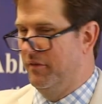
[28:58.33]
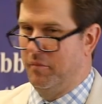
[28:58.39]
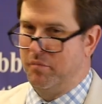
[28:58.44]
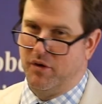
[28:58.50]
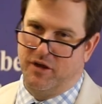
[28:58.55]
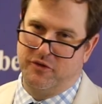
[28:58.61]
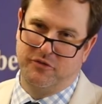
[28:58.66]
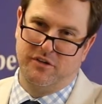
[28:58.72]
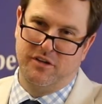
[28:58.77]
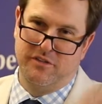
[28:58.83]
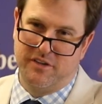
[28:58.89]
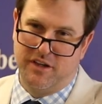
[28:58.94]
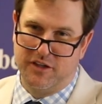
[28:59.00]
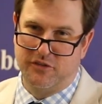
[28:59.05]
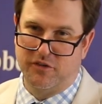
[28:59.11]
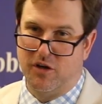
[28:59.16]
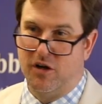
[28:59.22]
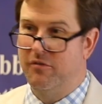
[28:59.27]
and the president
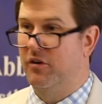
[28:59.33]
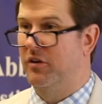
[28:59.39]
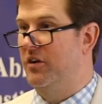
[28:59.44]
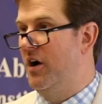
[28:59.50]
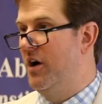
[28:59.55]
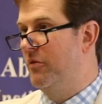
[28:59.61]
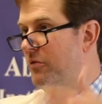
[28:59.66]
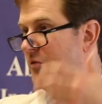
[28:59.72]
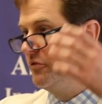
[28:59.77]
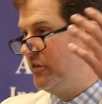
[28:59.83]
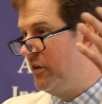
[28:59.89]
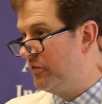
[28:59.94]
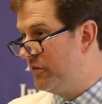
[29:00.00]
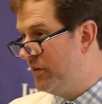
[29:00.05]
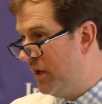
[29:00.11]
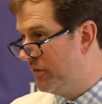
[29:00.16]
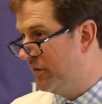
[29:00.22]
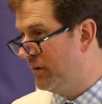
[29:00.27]
takes it over and Congress
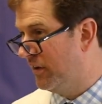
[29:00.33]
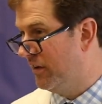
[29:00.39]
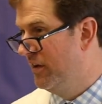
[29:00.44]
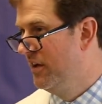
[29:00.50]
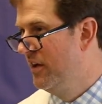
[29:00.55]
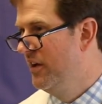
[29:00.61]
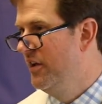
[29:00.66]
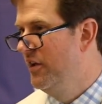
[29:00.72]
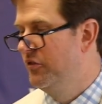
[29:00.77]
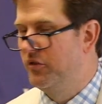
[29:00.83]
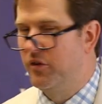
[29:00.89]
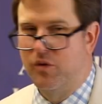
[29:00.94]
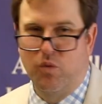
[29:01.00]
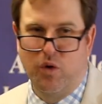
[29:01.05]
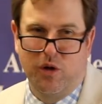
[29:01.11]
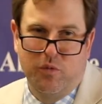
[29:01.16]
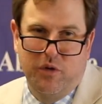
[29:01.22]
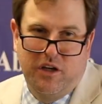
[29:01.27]
does nothing. So
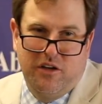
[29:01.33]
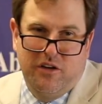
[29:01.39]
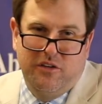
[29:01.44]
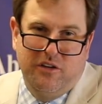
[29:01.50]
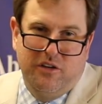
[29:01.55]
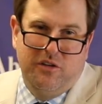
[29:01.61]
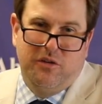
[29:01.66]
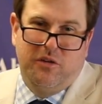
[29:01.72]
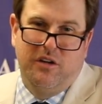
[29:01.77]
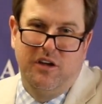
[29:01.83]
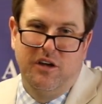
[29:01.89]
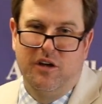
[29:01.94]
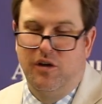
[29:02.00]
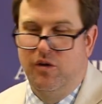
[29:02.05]
then what are we going to do?